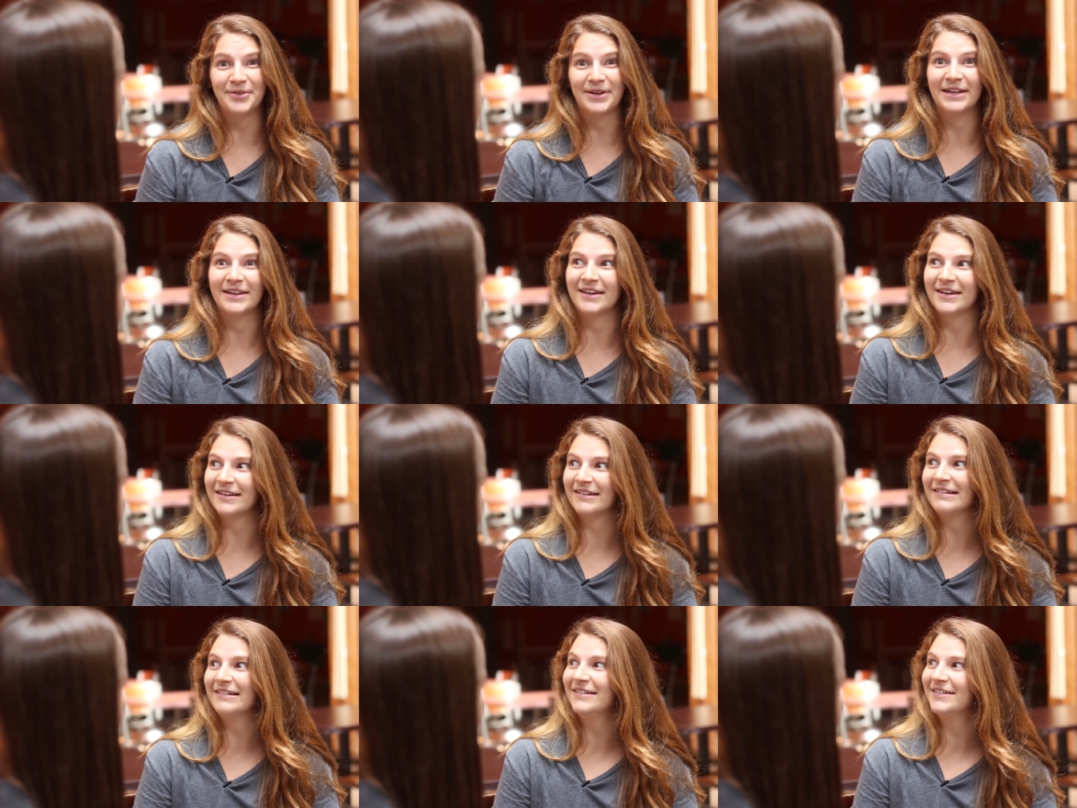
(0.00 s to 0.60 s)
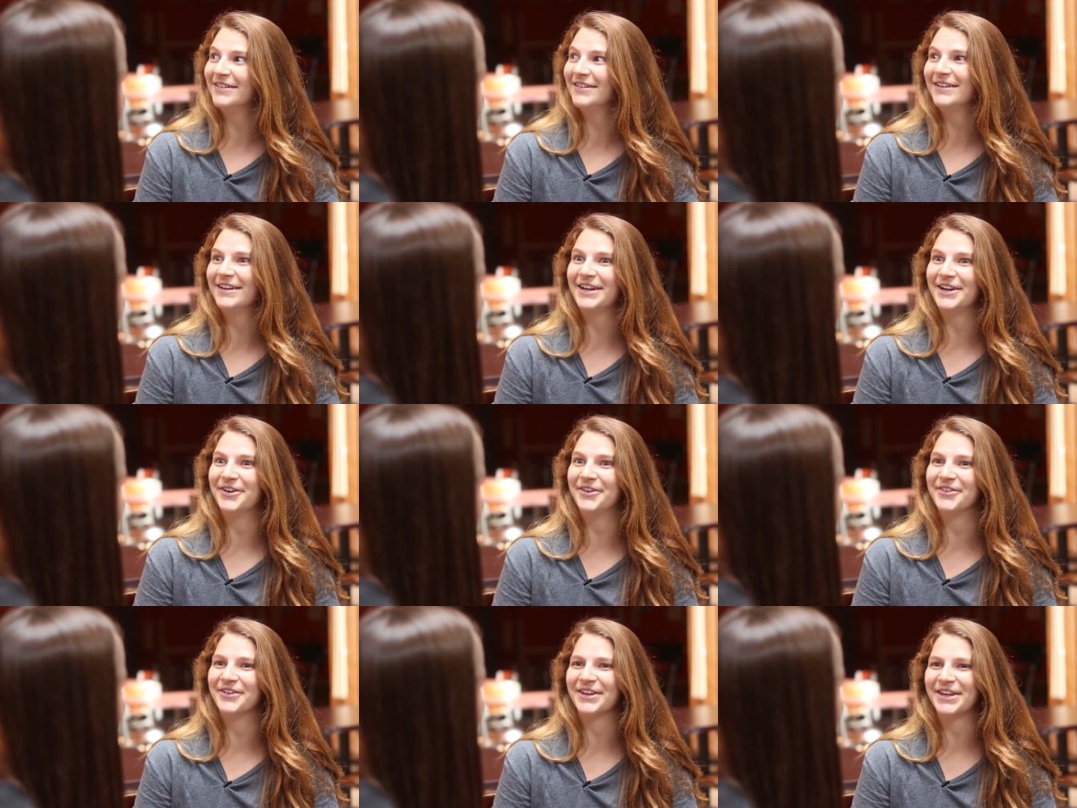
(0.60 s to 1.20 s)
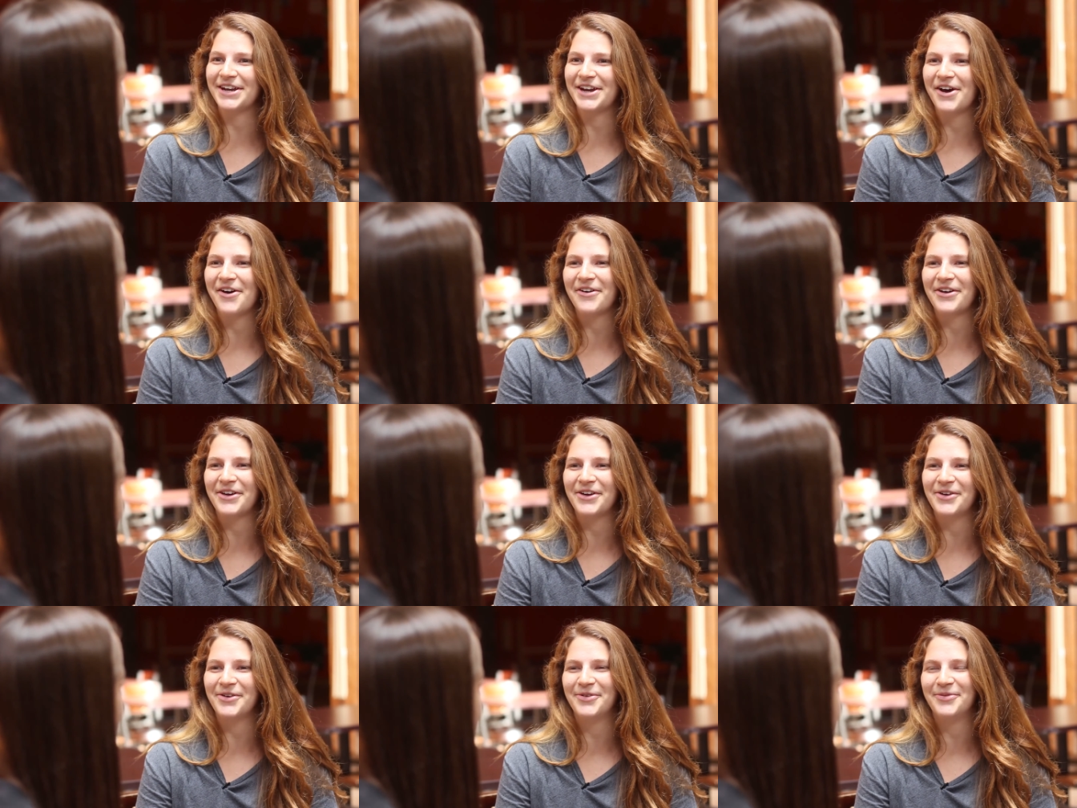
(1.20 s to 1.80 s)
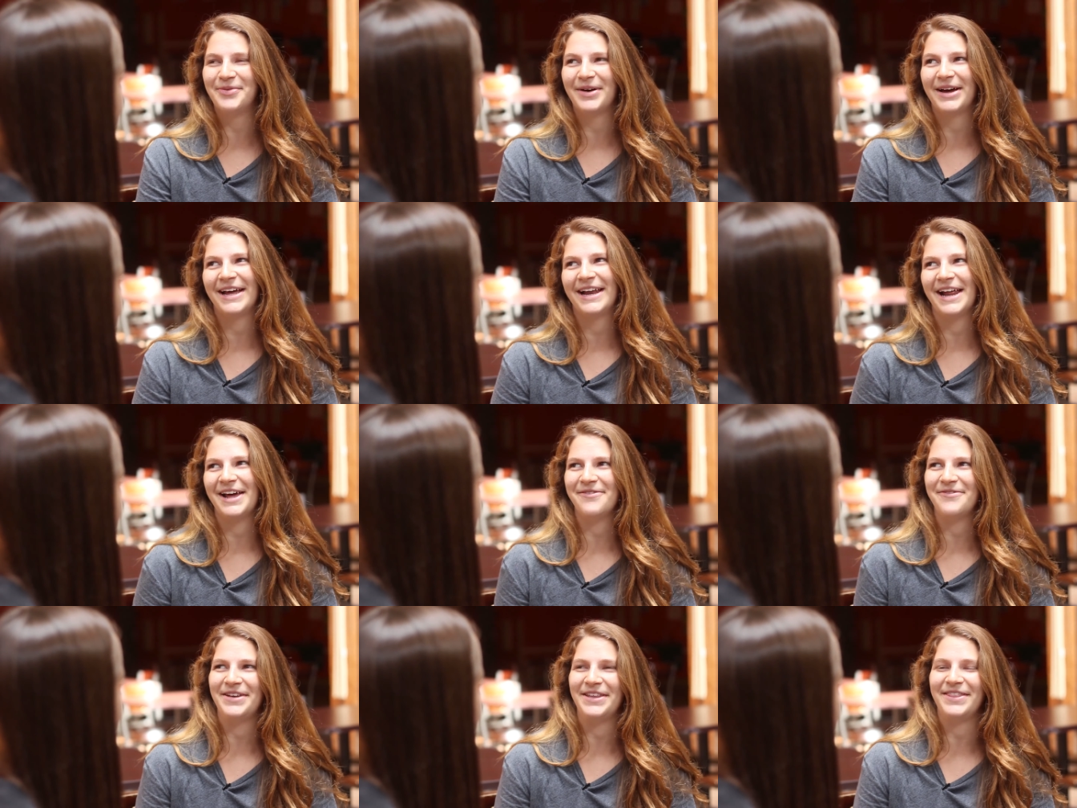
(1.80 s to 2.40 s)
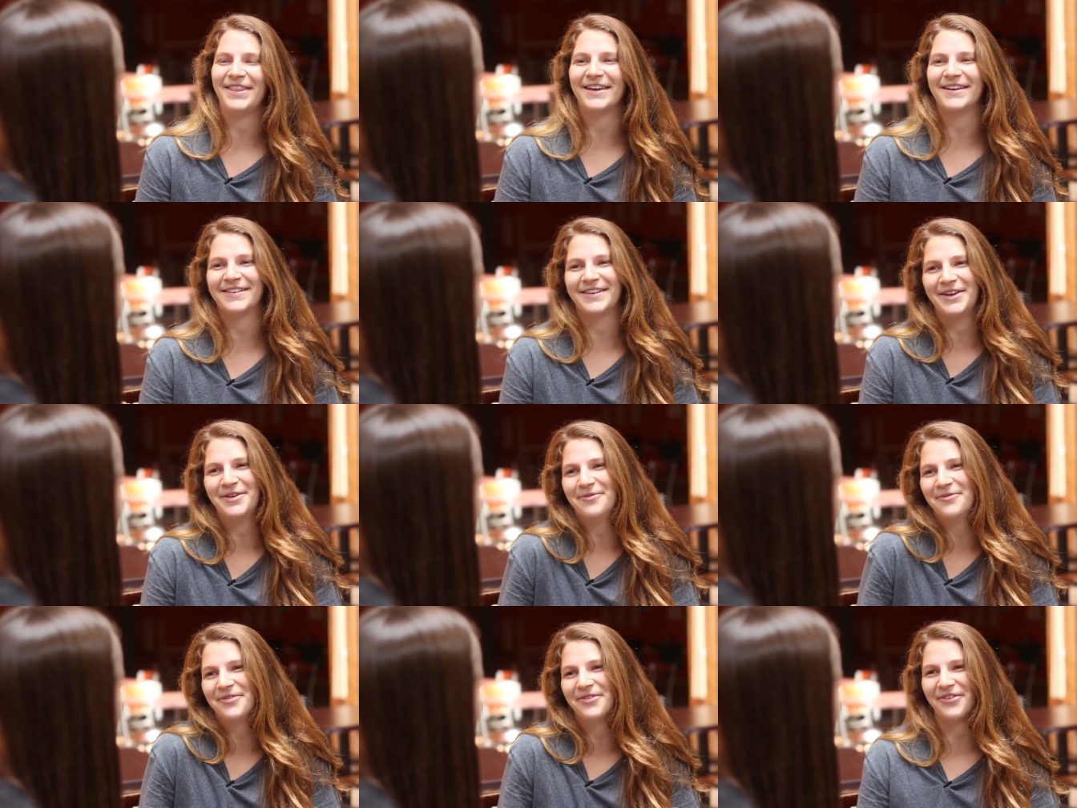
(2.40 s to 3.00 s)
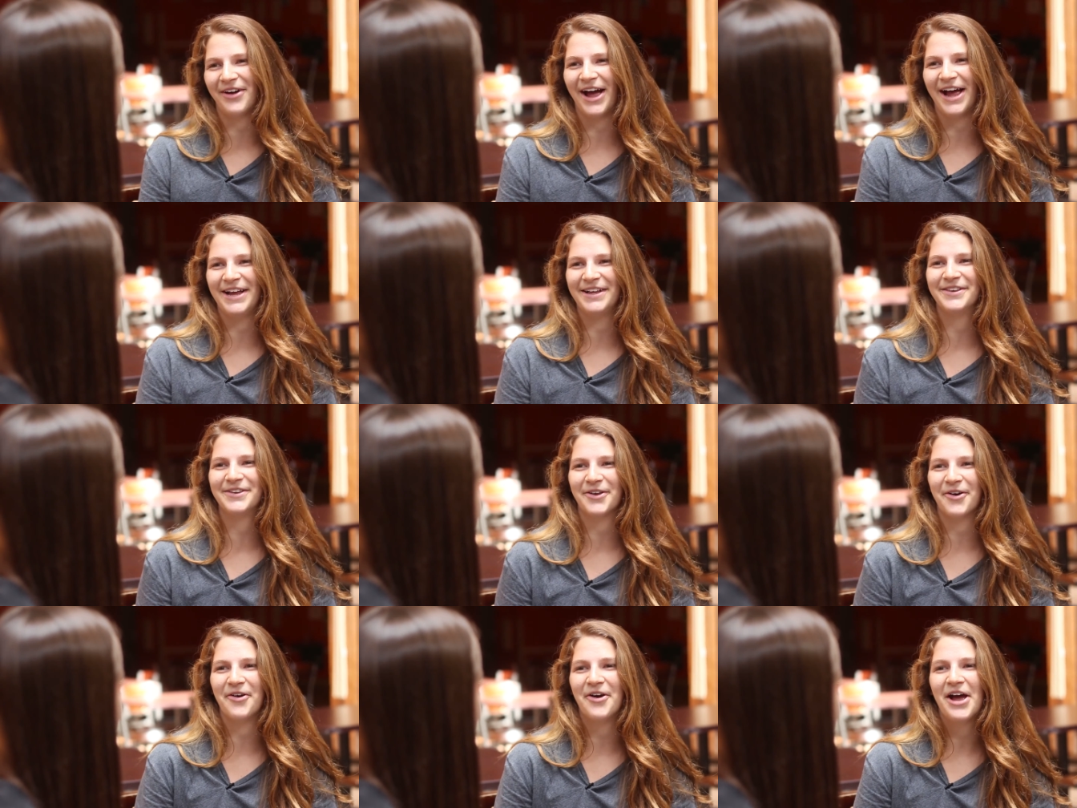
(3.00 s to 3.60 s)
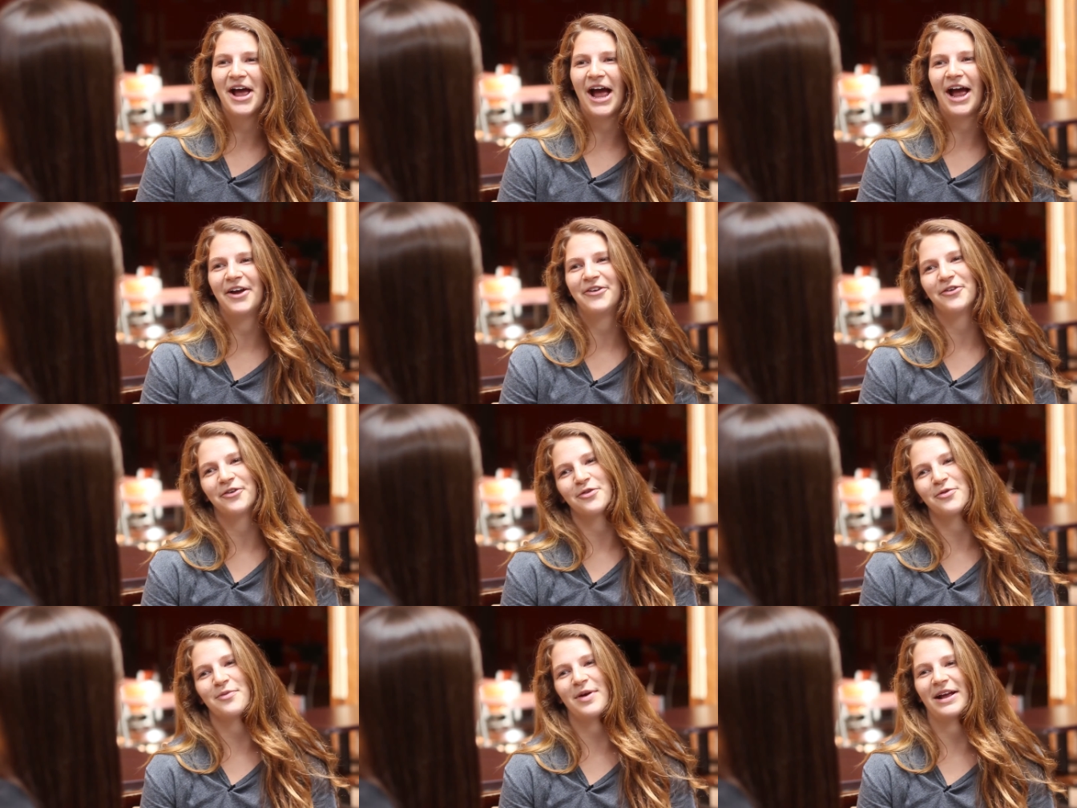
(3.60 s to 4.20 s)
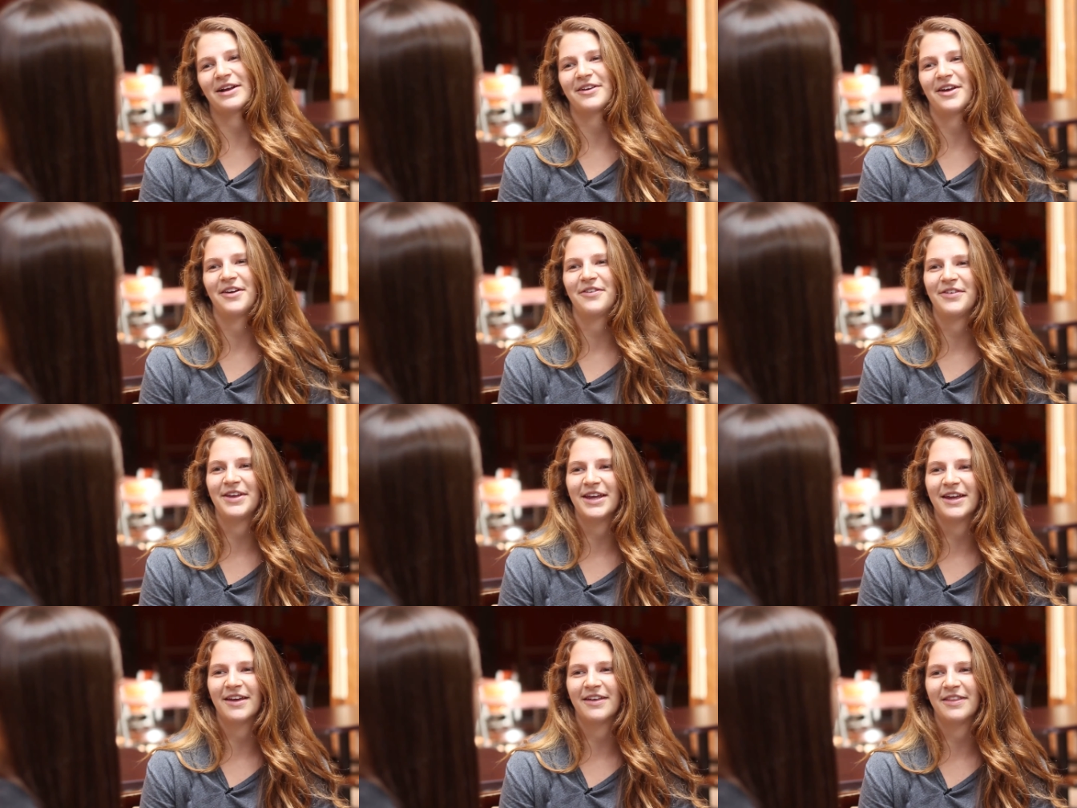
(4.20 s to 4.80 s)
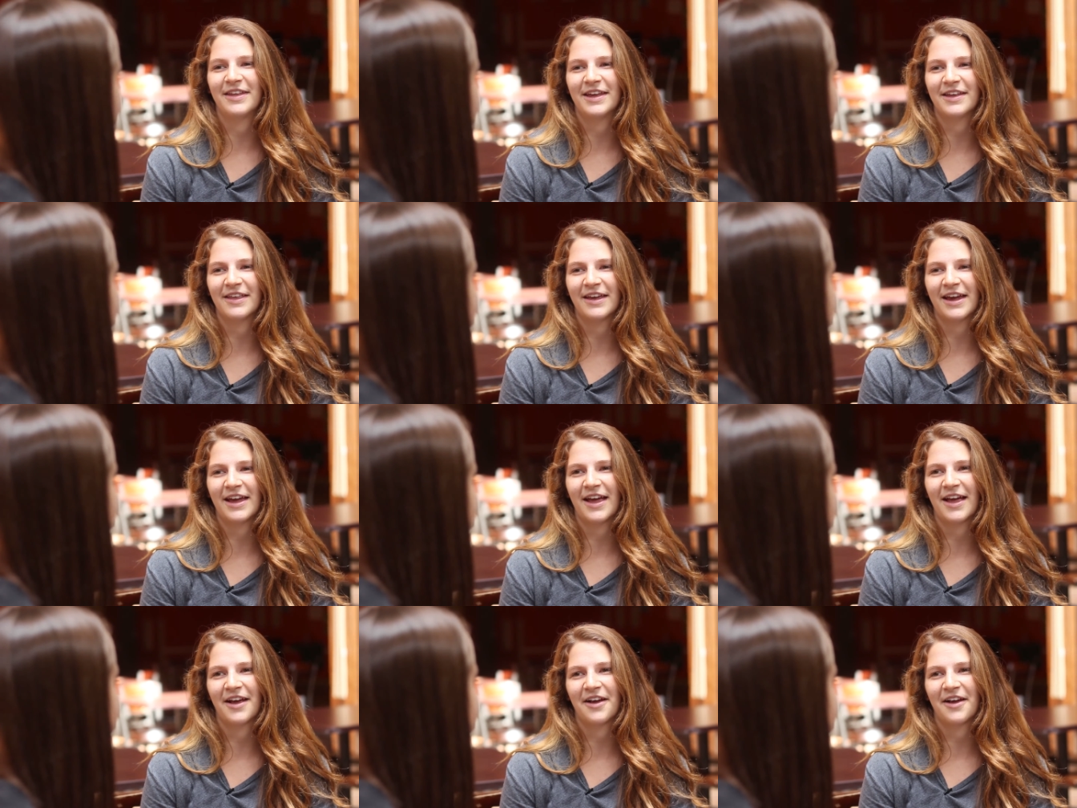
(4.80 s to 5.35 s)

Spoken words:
bit like, oh, I don't really know you, but I mean they seemed fine, so I drove them back to IV, and they like